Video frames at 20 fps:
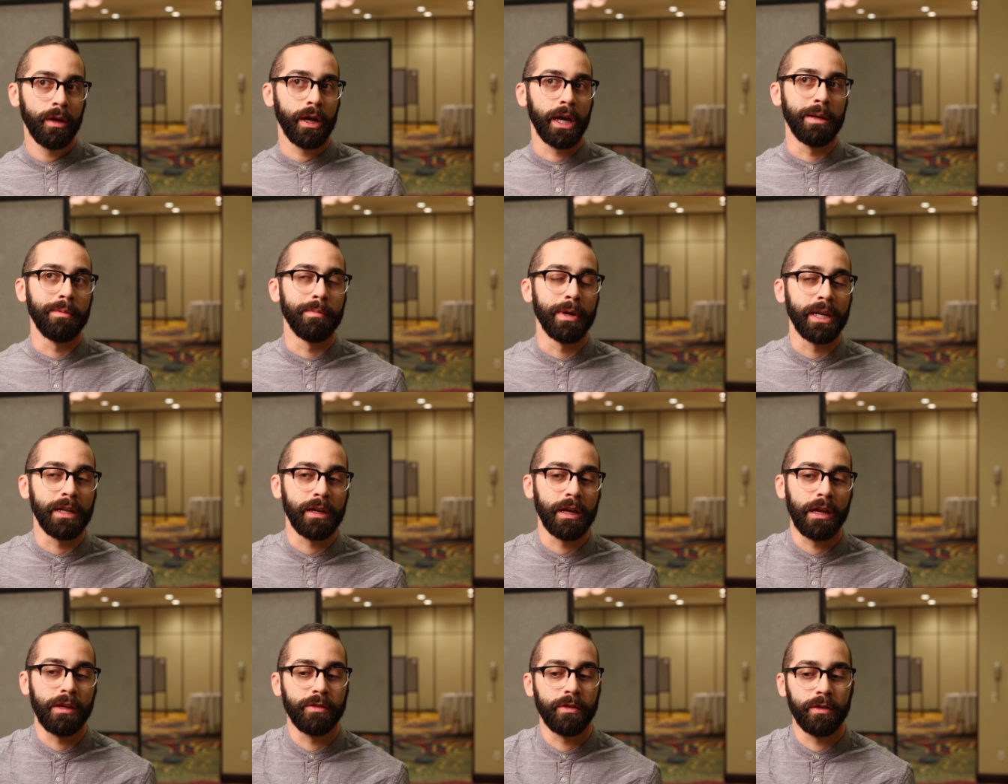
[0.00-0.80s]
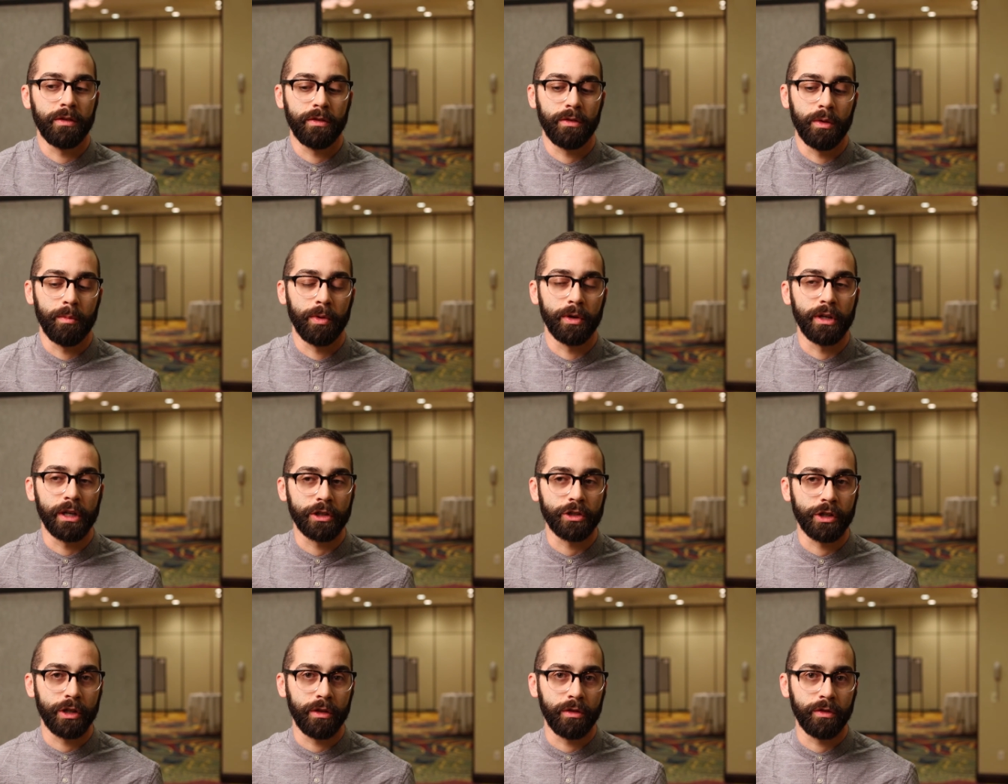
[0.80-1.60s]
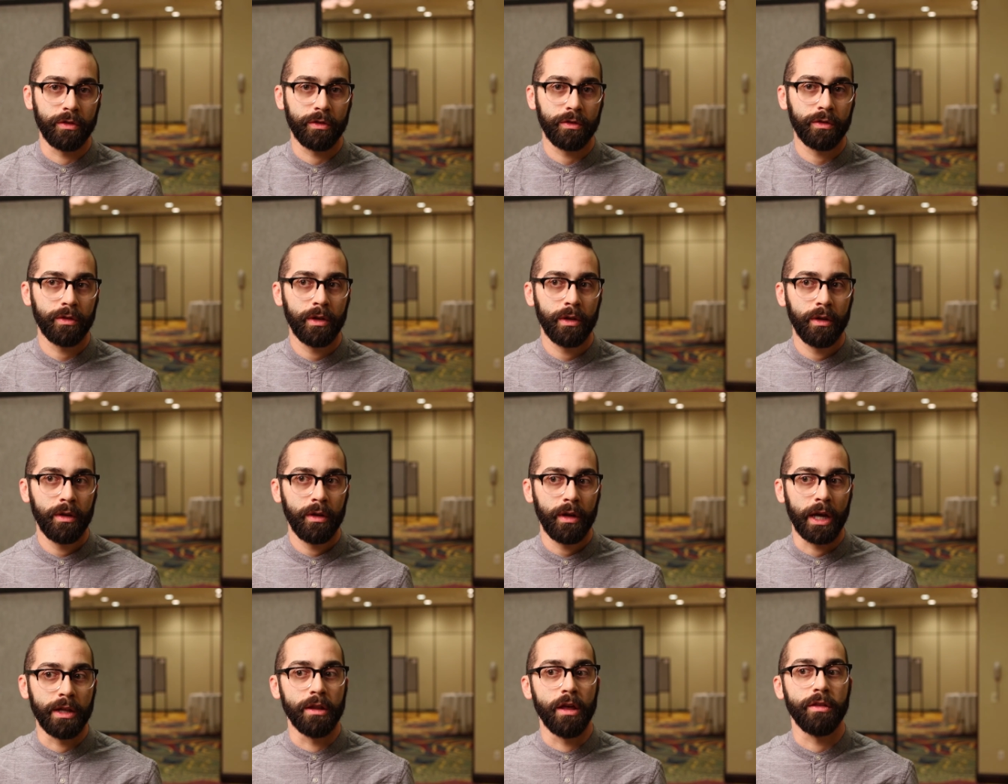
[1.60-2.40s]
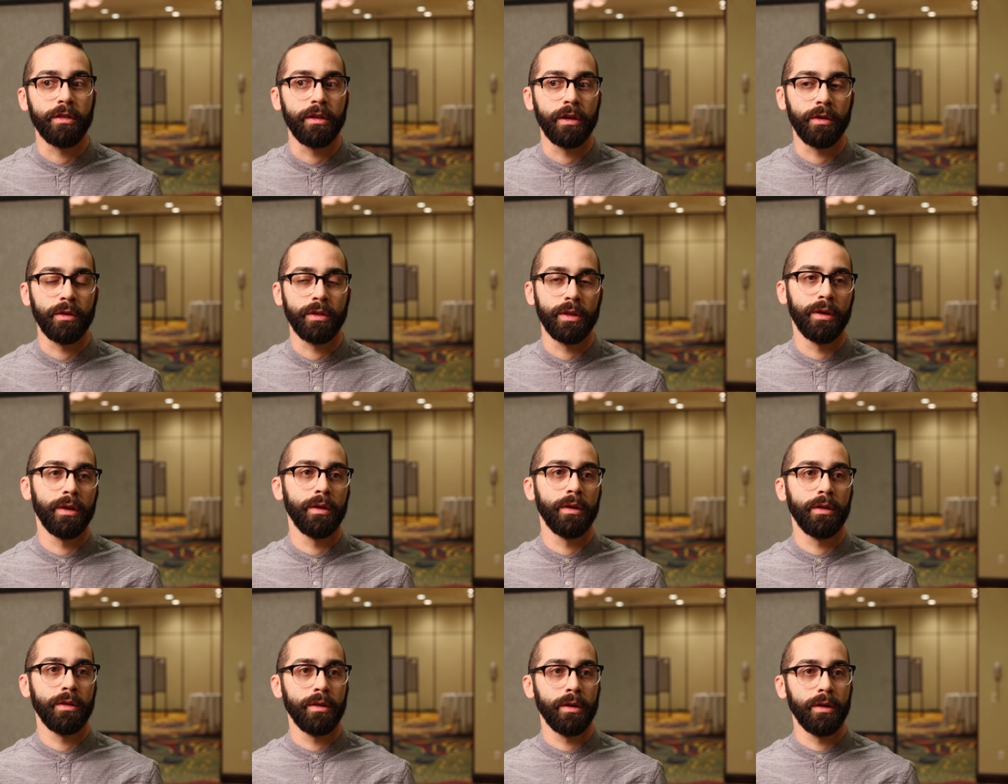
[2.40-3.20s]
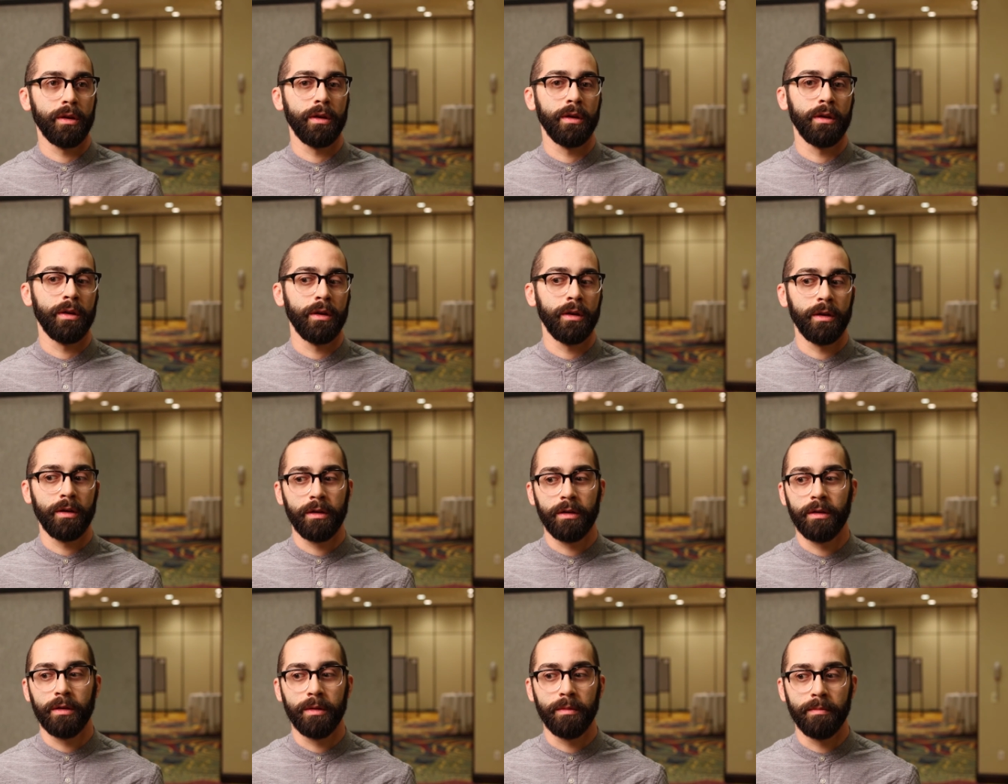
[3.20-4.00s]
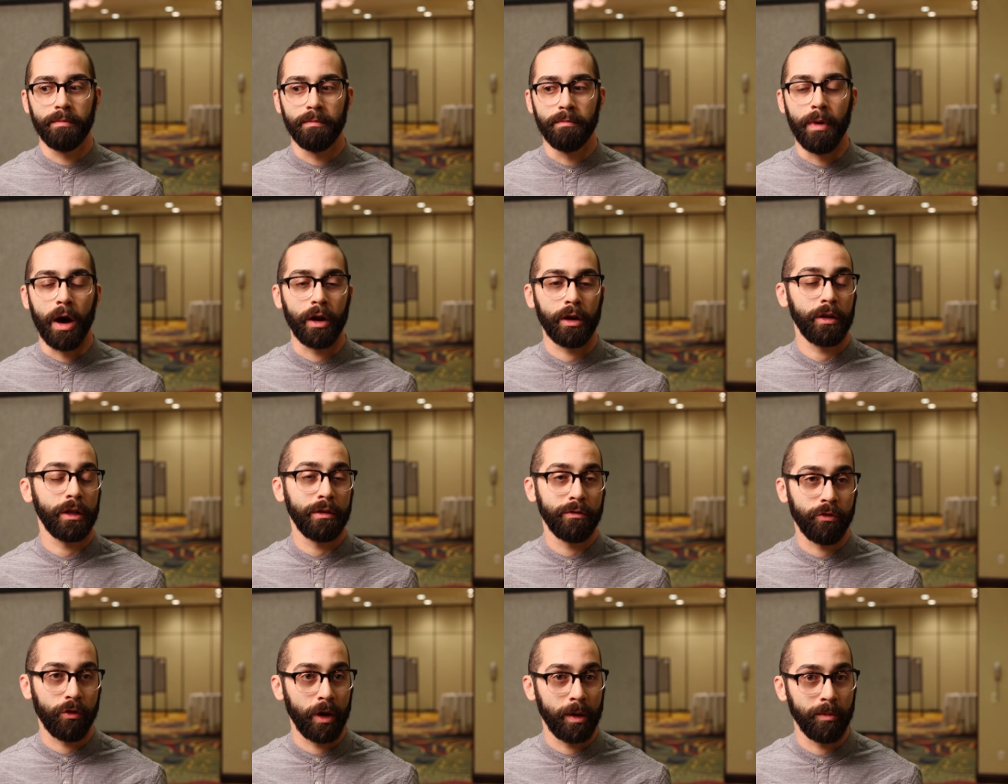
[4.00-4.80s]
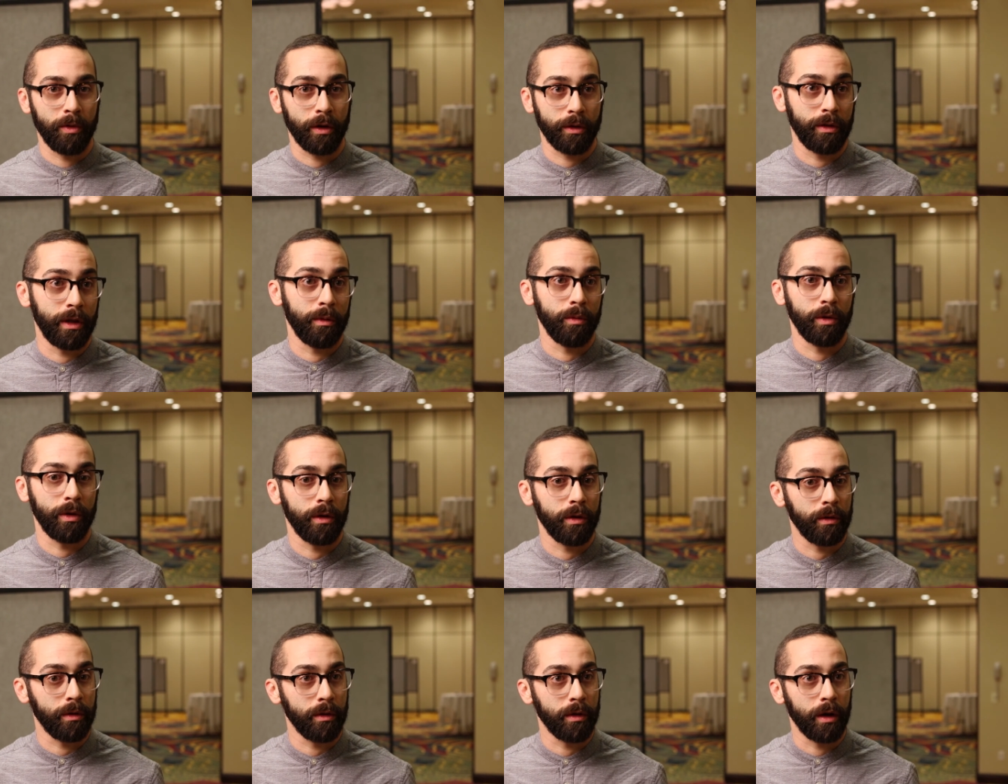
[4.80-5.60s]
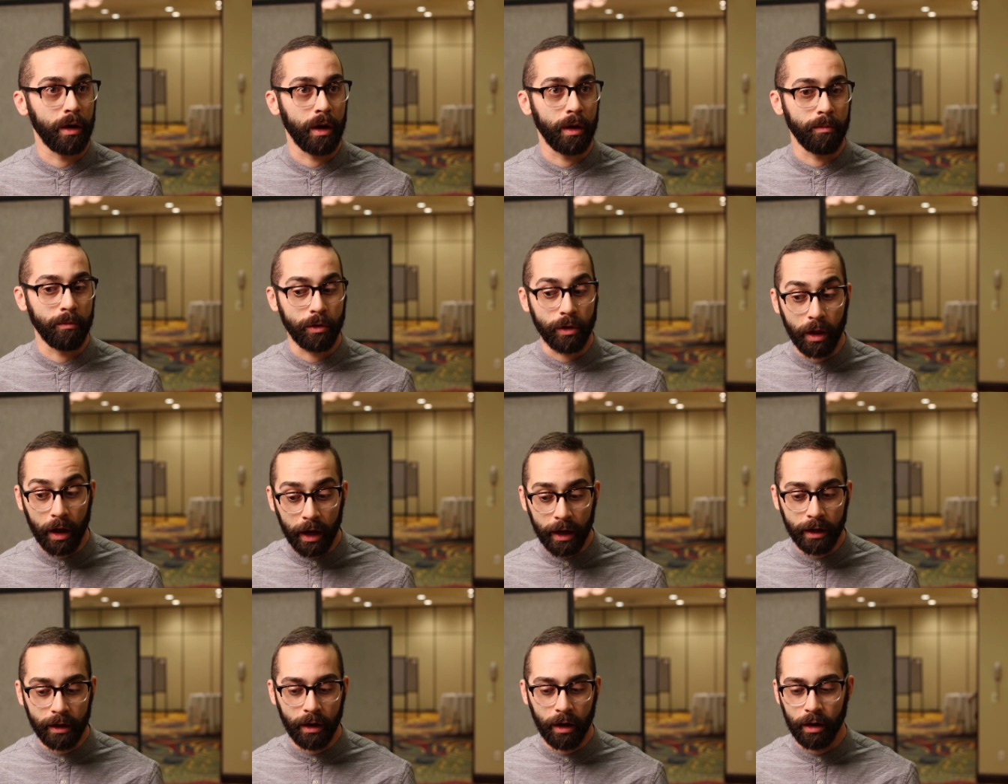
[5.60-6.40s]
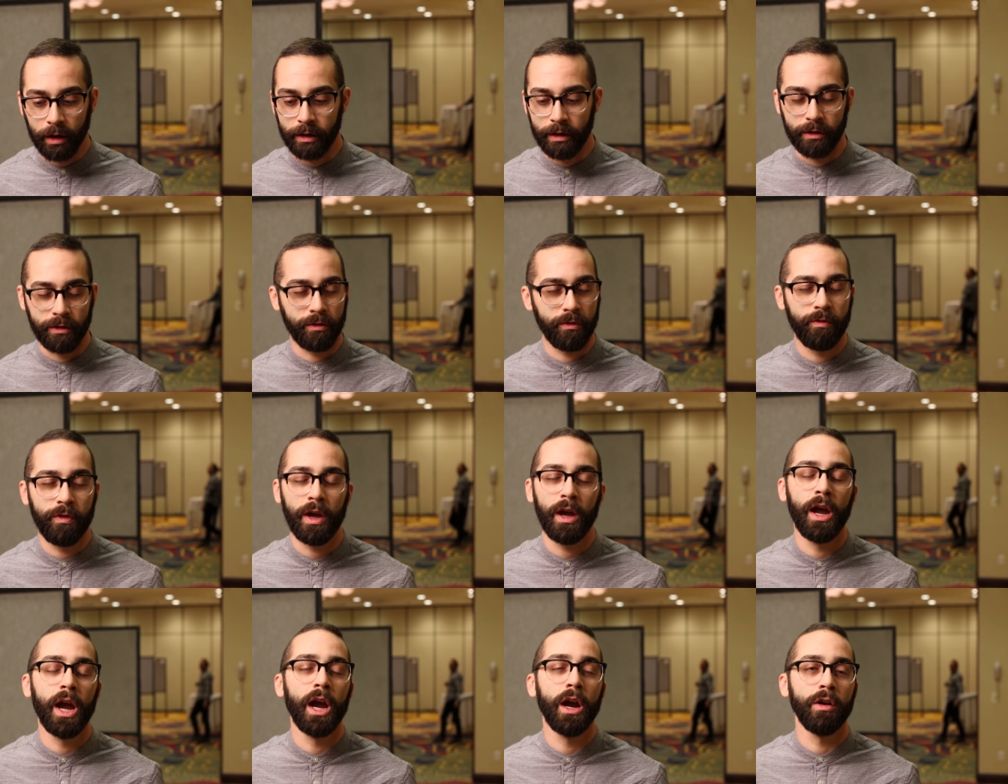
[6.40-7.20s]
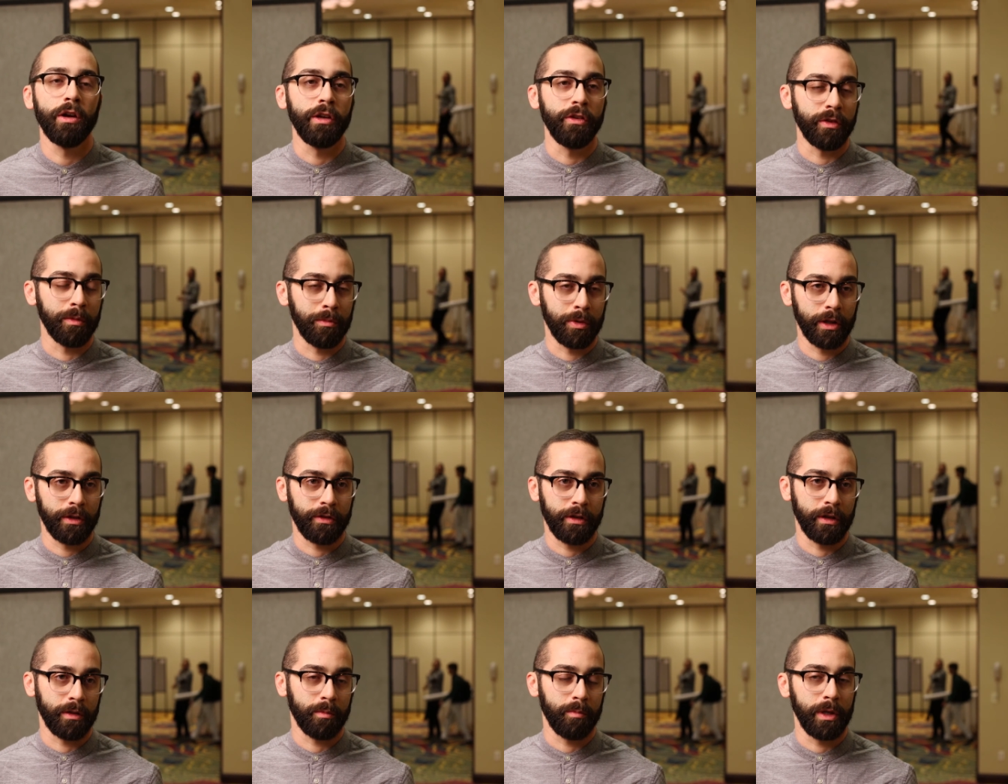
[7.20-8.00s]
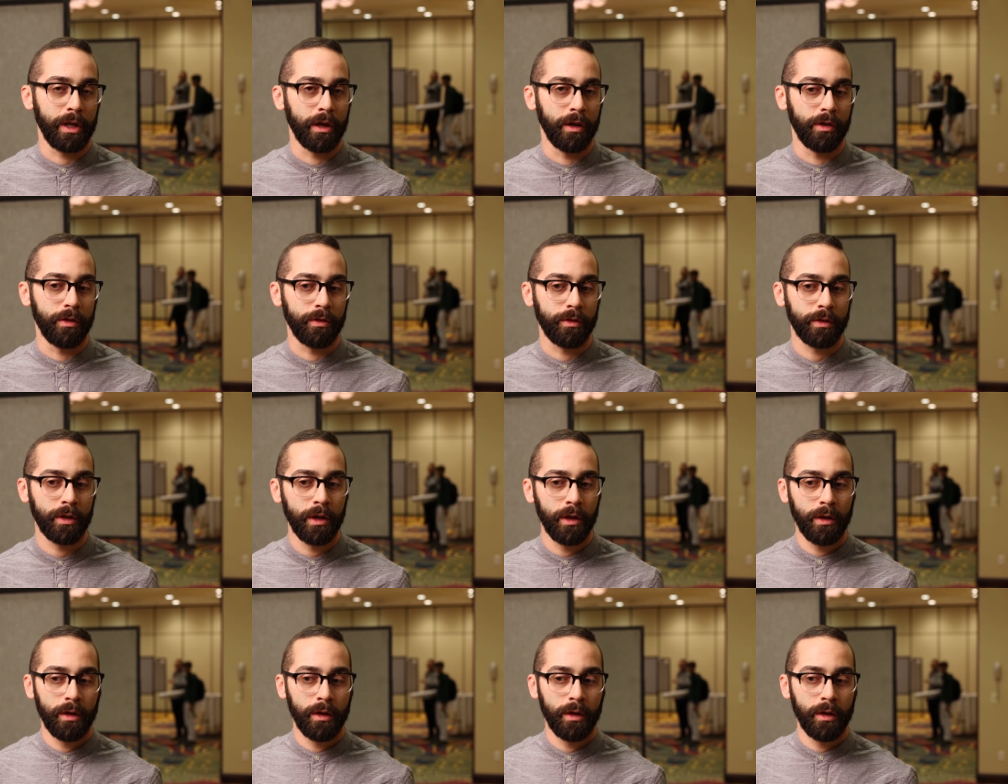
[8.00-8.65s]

And in many cases, the predictions and the theory, the the modeling framework that we're um, relying on is very simplistic because,